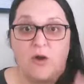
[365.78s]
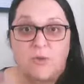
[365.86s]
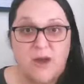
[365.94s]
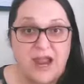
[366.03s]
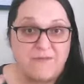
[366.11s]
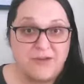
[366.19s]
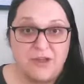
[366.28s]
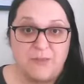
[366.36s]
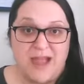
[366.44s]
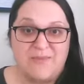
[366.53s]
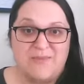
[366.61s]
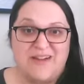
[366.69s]
or wherever you
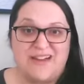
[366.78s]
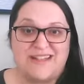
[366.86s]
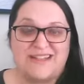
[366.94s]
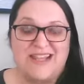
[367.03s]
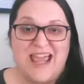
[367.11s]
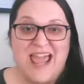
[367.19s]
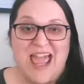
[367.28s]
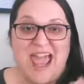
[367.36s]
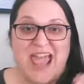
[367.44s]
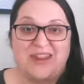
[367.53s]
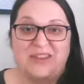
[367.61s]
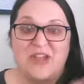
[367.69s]
buy books
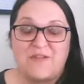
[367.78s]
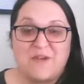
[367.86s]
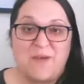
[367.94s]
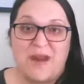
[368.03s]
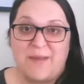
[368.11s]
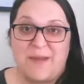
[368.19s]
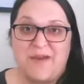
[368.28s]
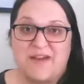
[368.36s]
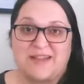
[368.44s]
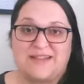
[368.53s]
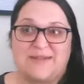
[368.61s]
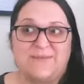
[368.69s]
and look for one of my
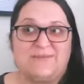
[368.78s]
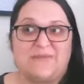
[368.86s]
books,